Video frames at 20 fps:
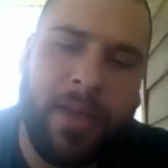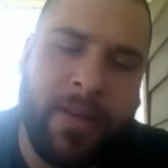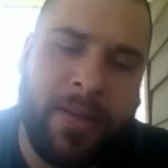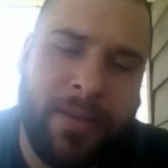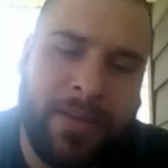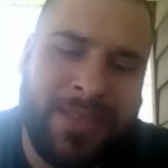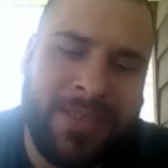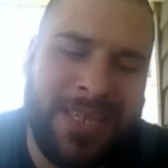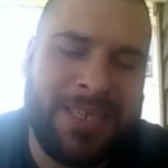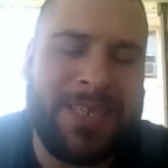
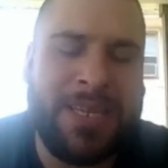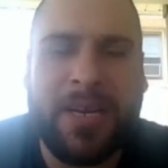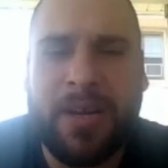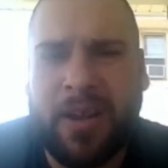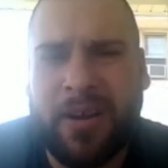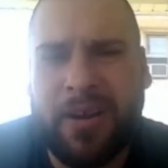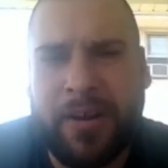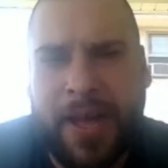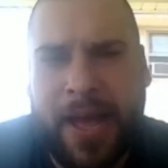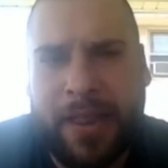
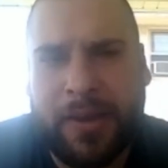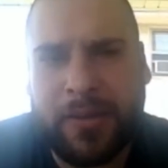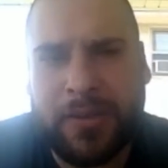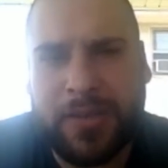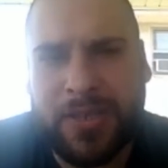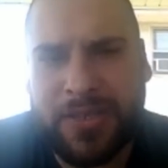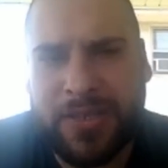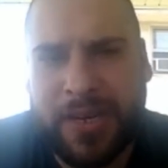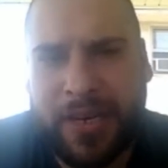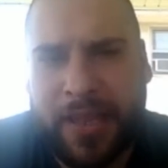
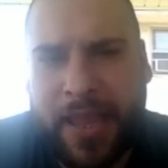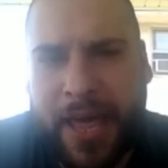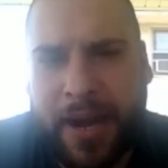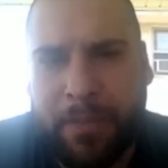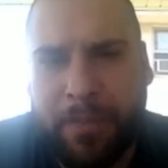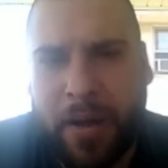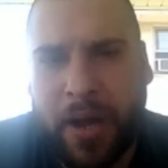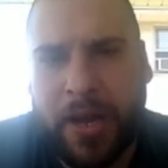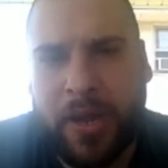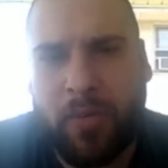$1,600 isn't a lot
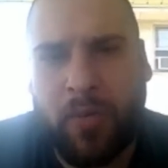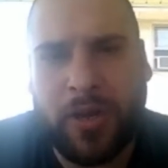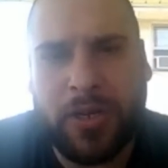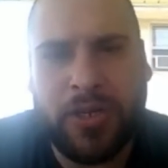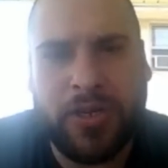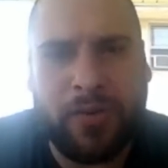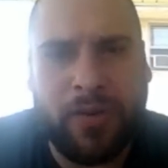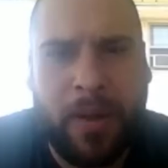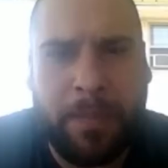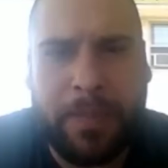of money
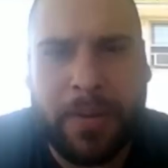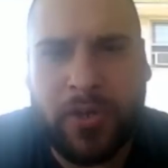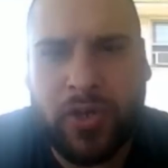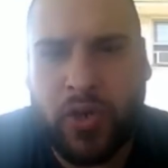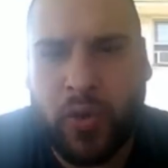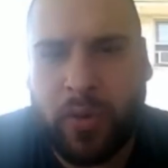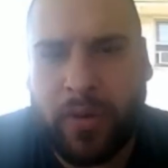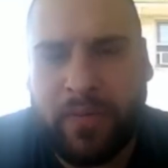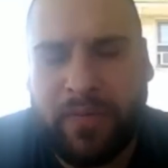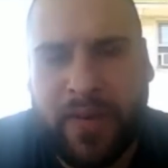once you're up in
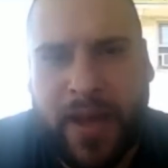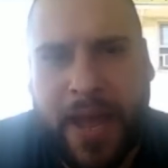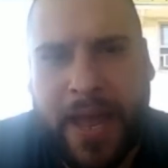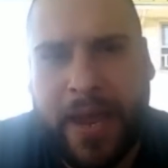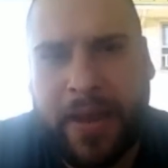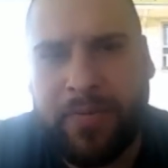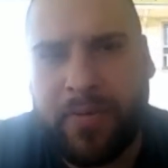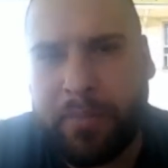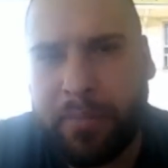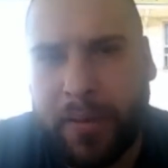Tour
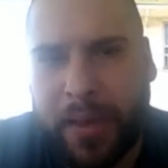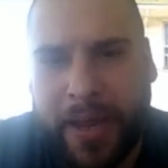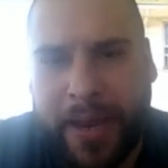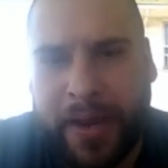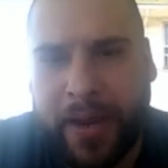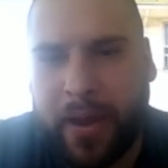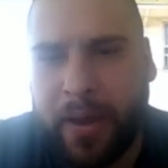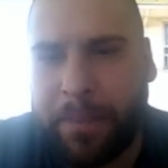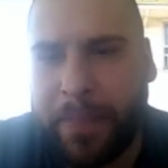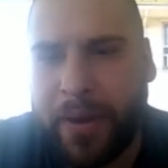5 and
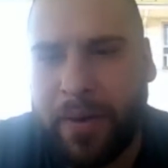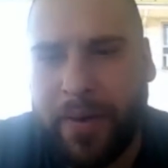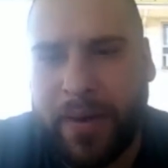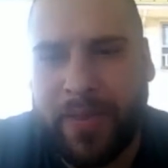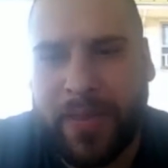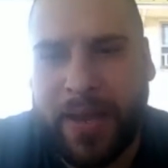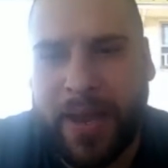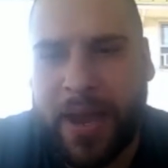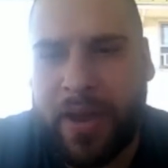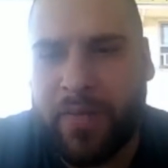playing up here. I
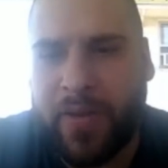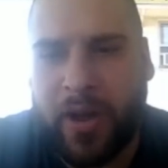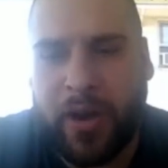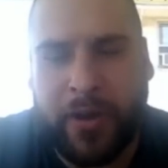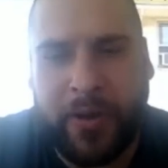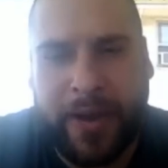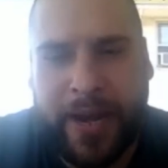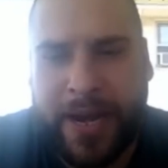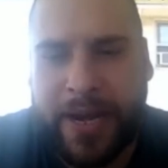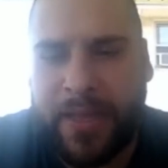think I have
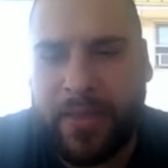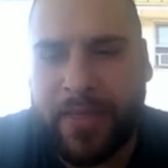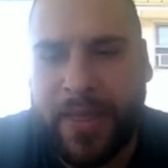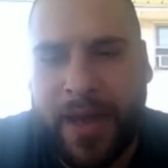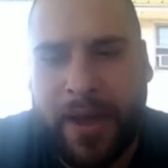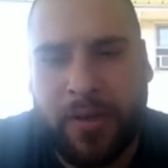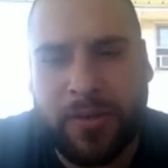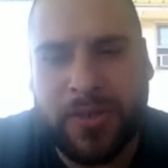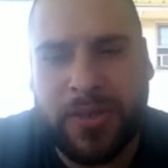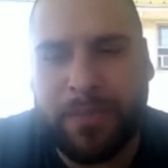
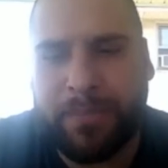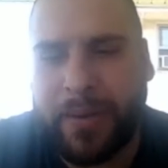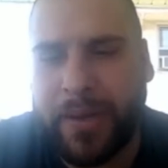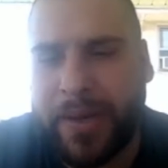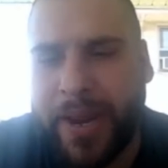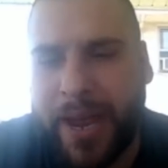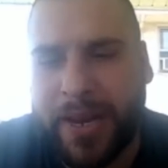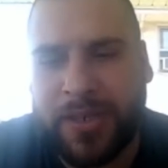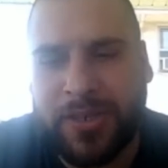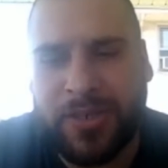180,000,
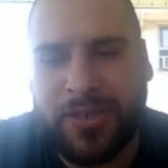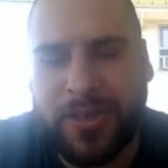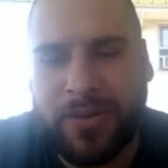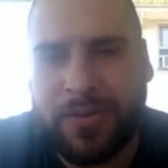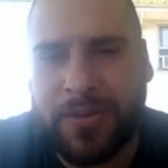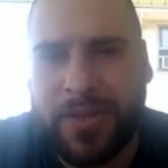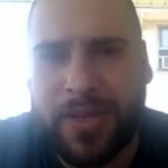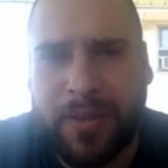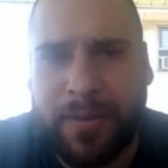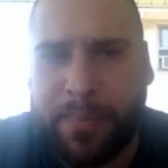but I just
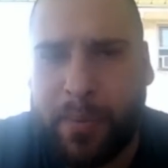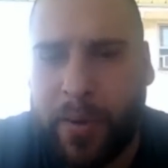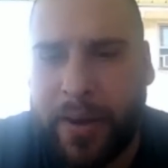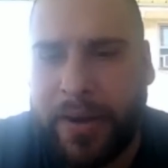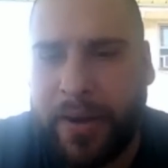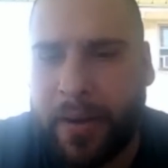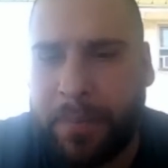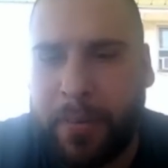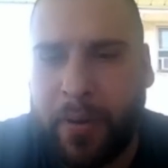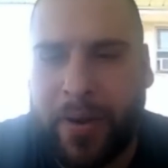don't see the point
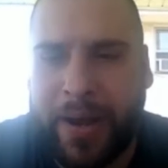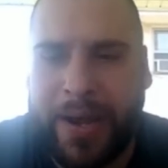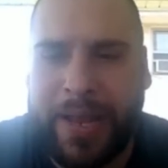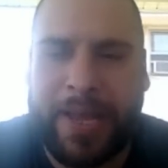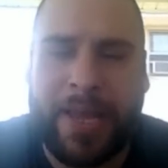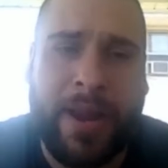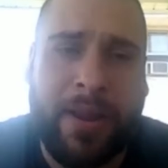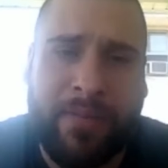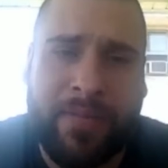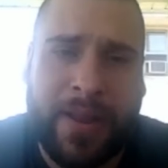in
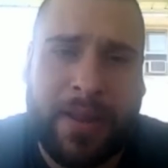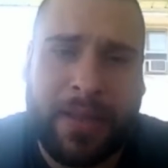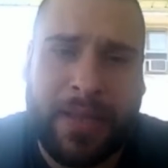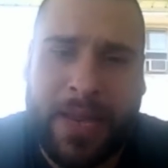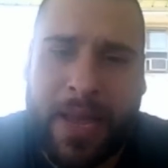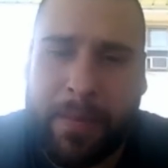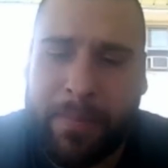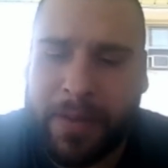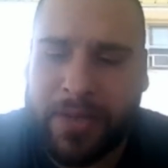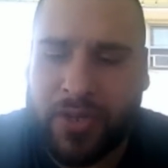upgrading it. I finally
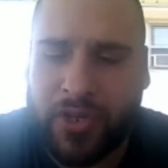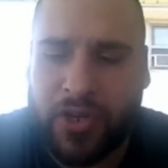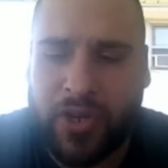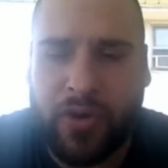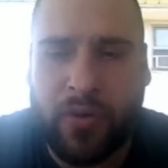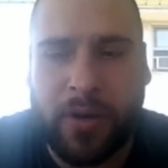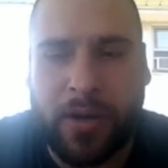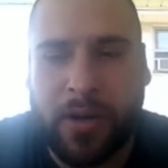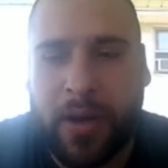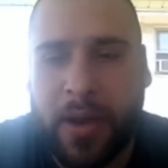got my
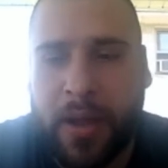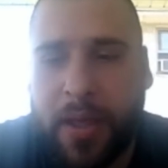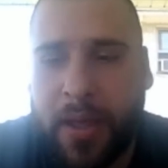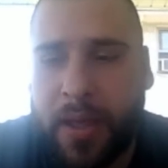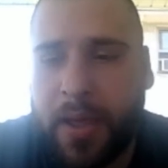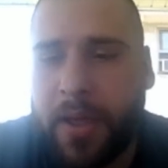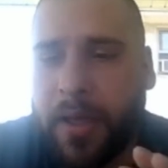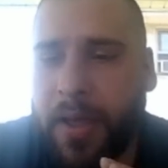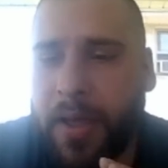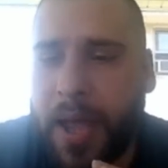skewer.
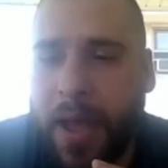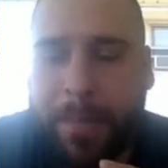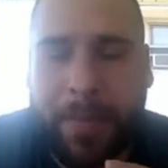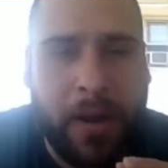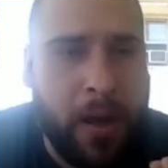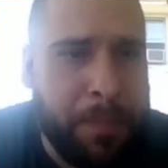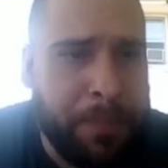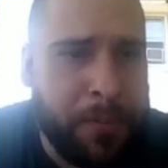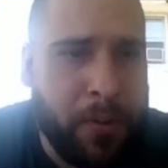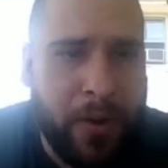I'm
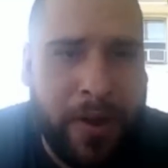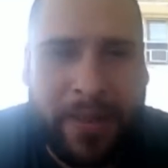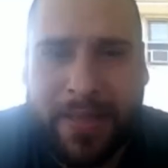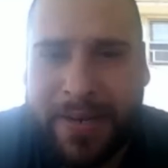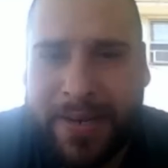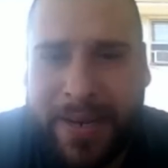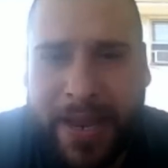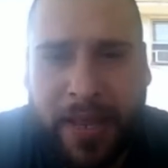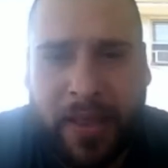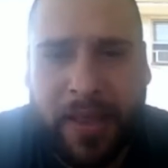going to upgrade
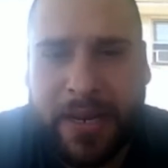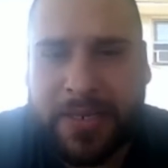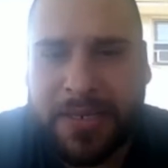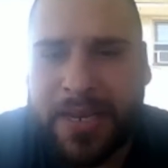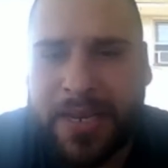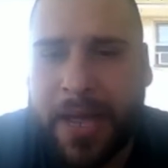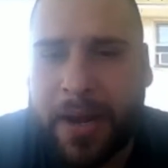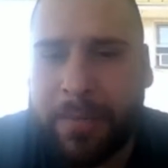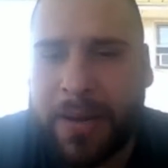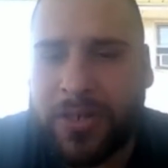the
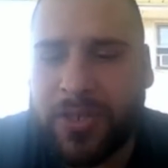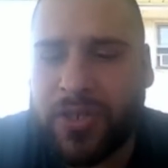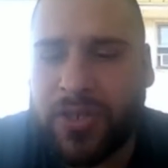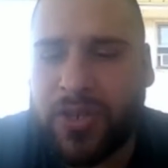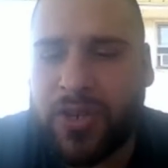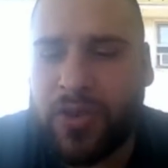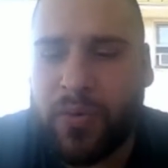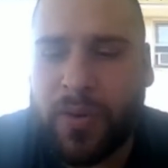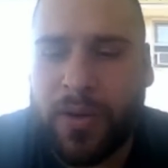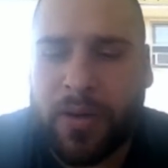daylights out of my
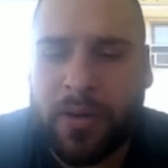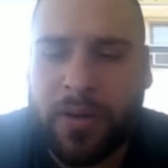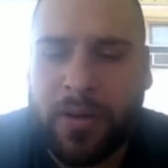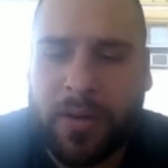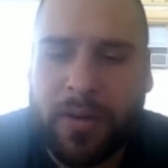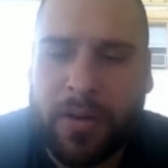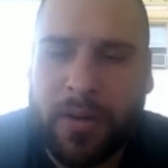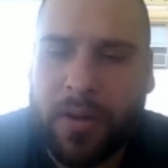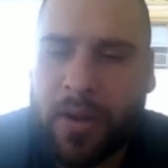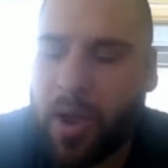skewer
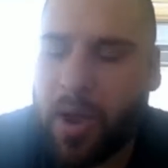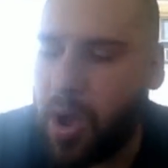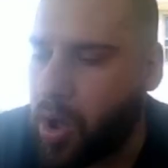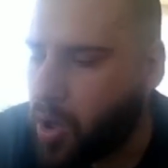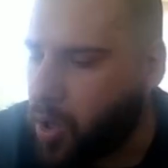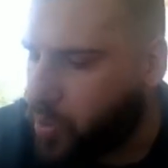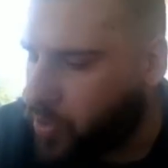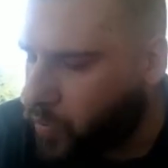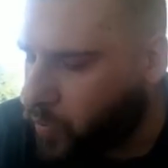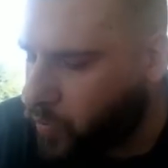
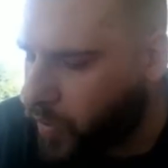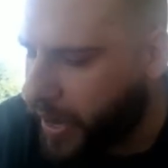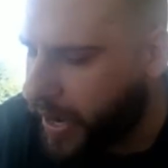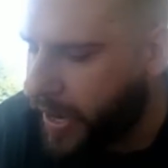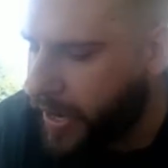all the way